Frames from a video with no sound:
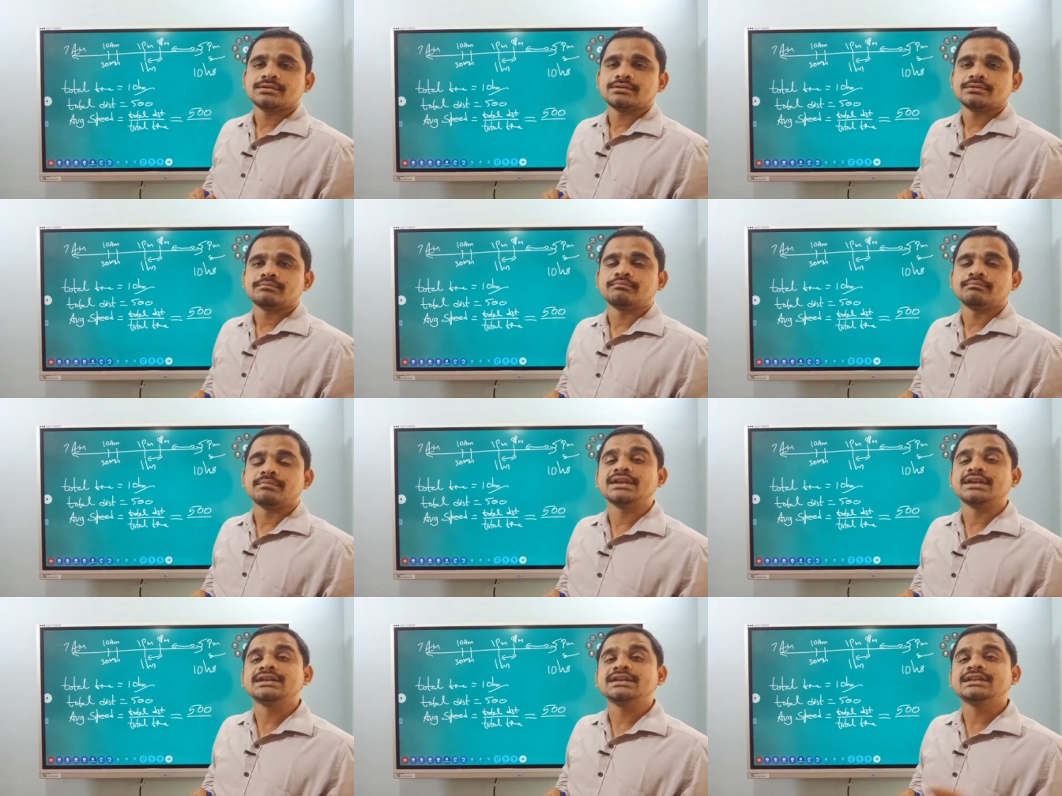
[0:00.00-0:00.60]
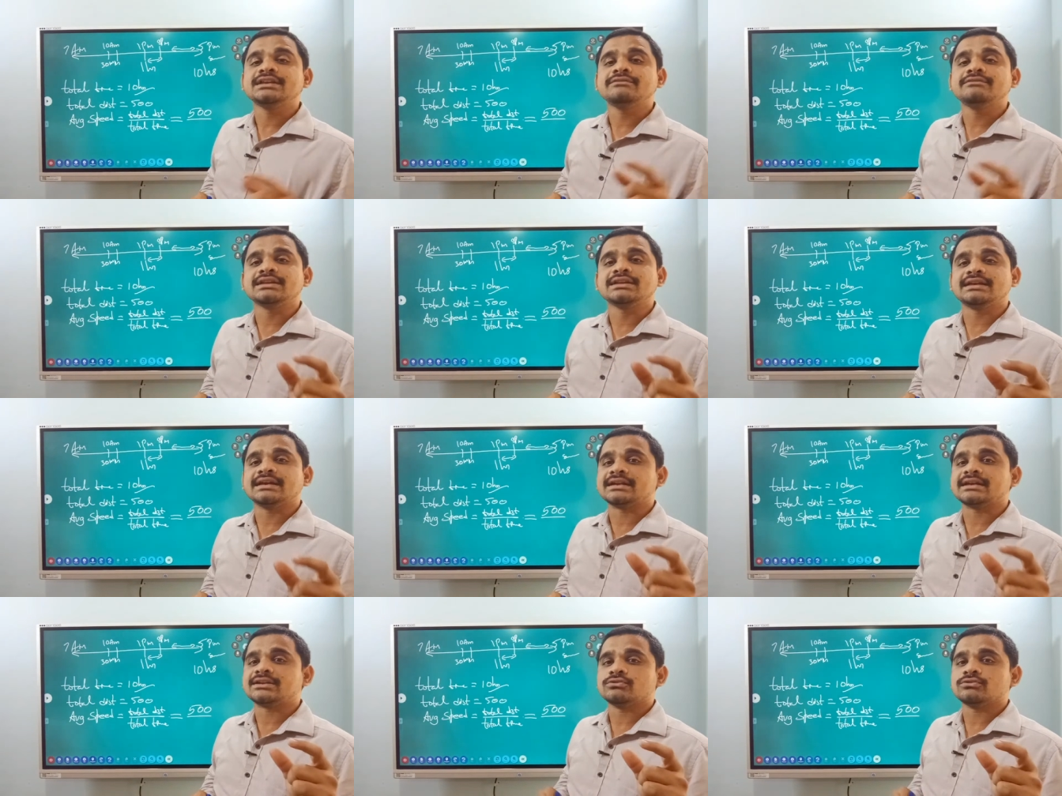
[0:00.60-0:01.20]
Many will
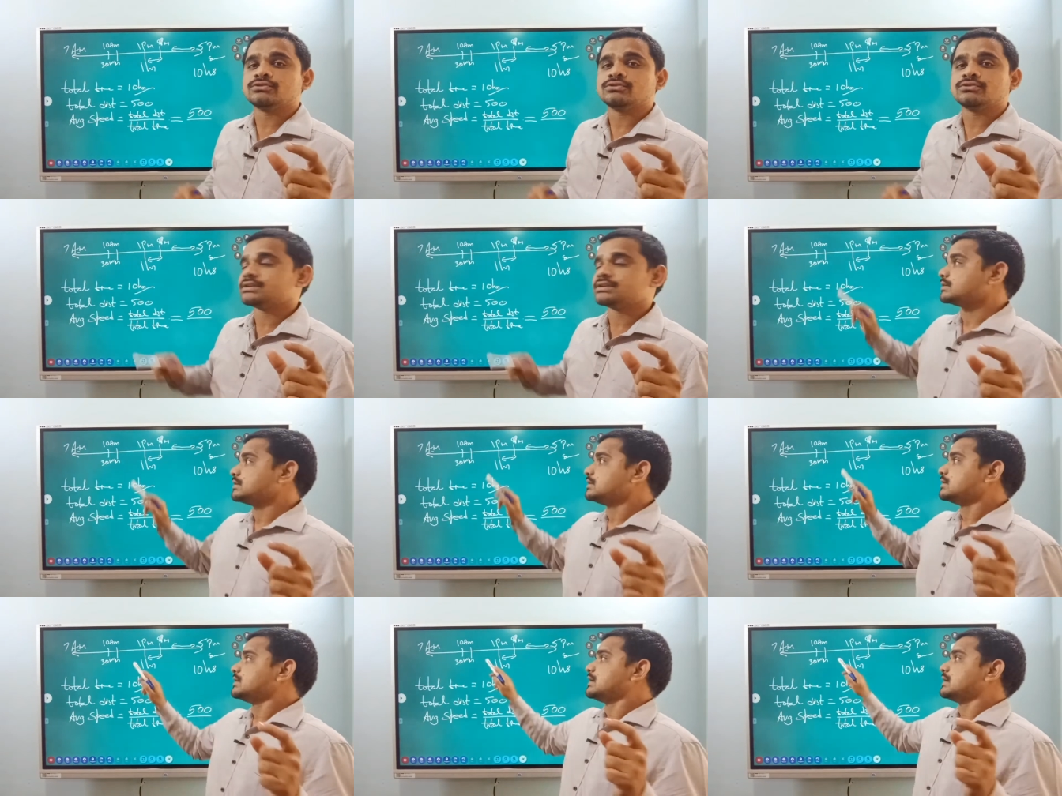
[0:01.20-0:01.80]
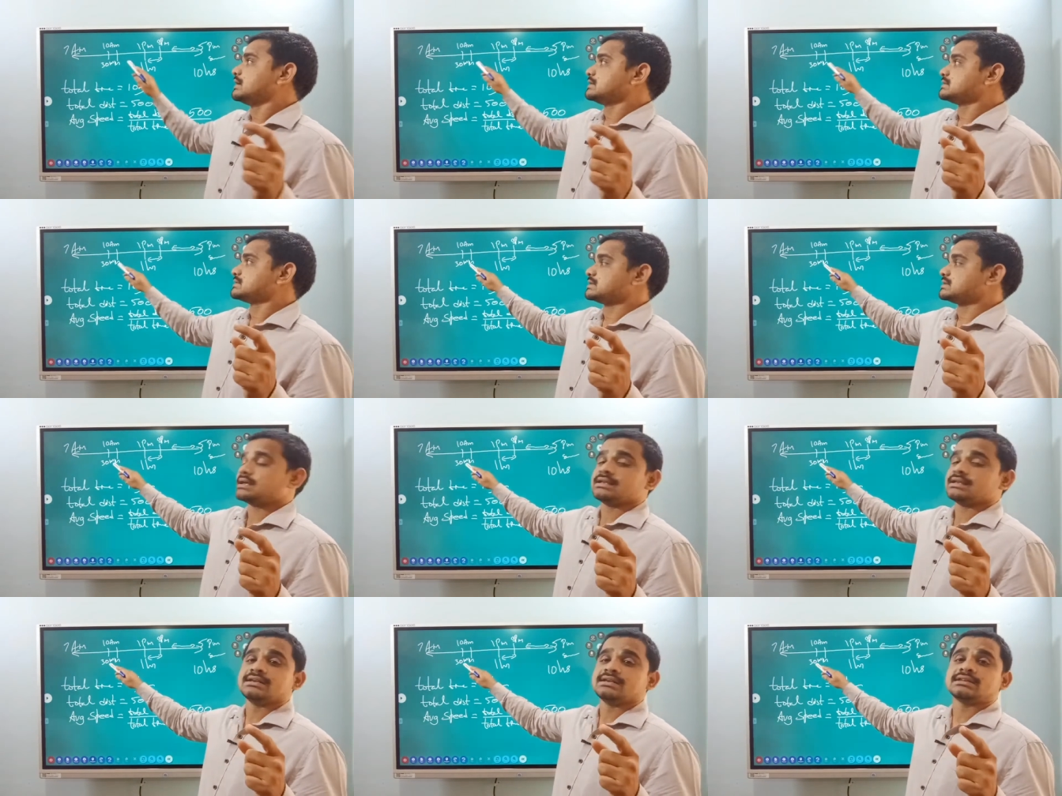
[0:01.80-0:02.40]
get out here. So
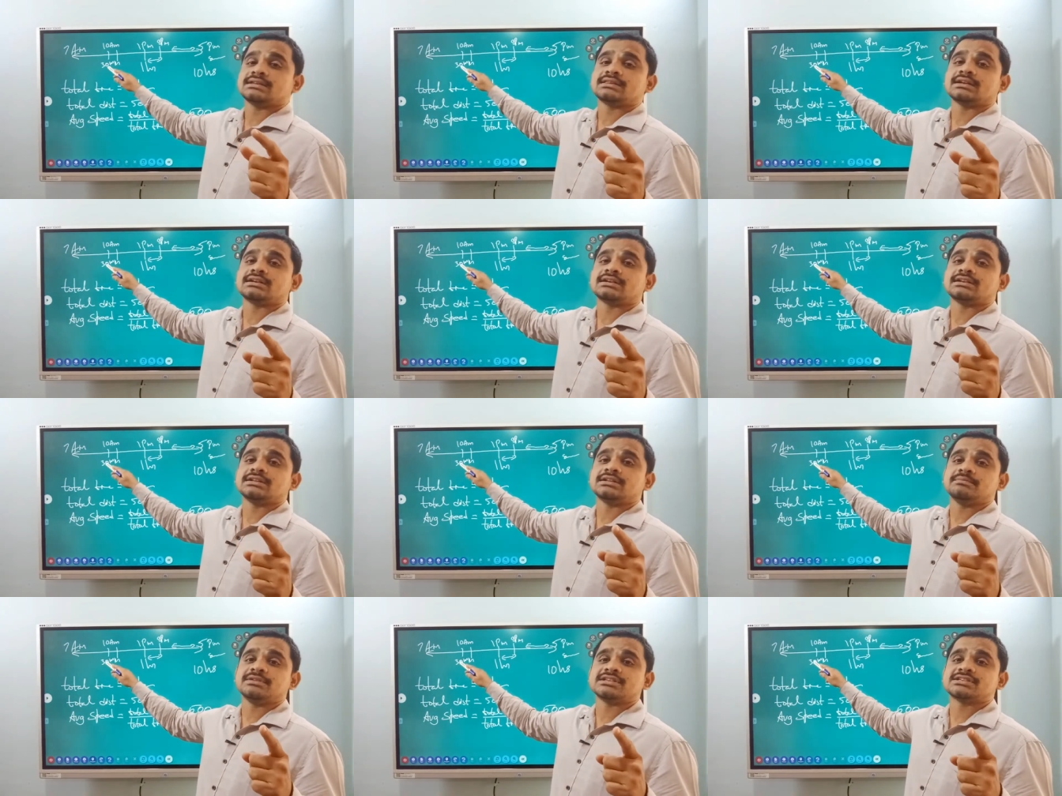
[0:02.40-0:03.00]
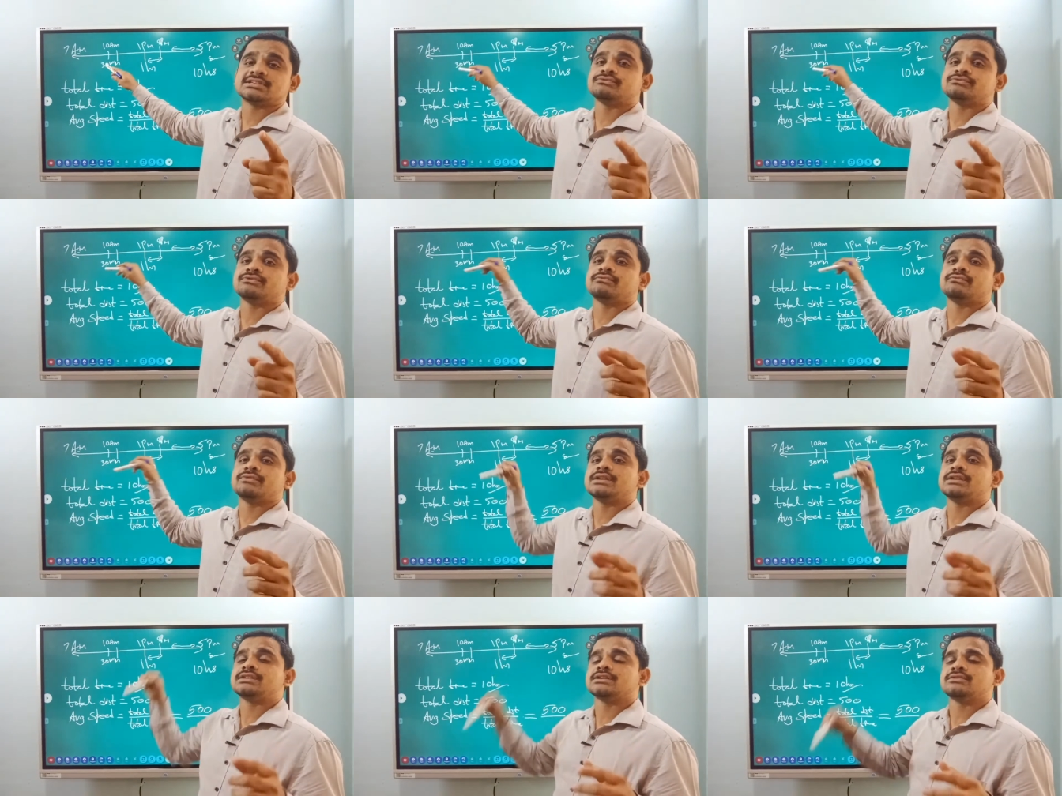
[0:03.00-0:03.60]
here 30 minutes we
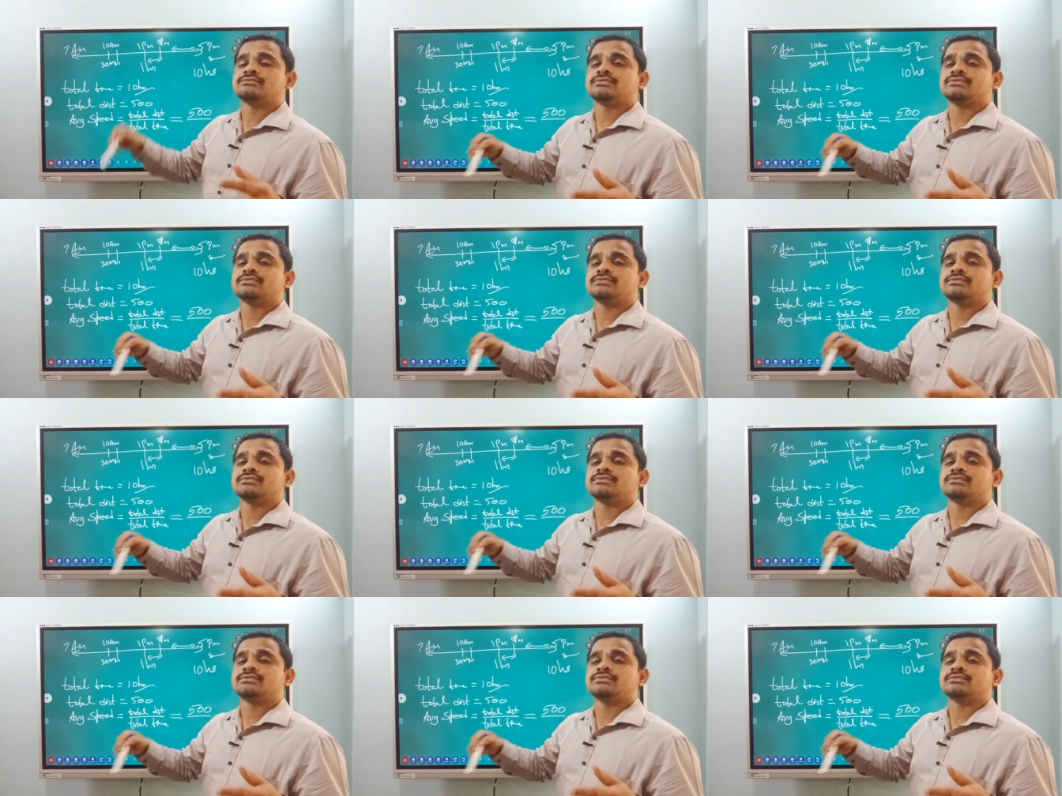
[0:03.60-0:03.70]
waited.